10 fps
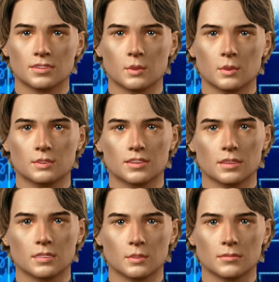for
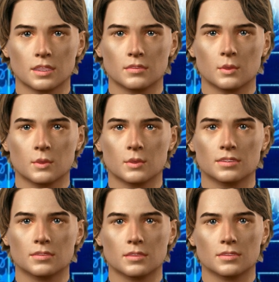listening to my voice,
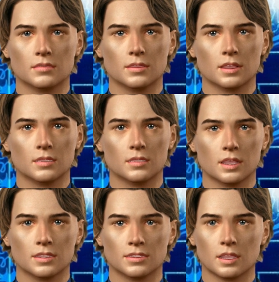and have a nice
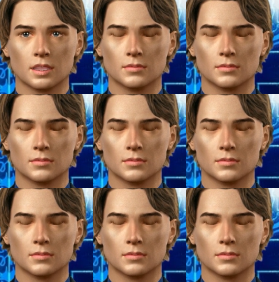time.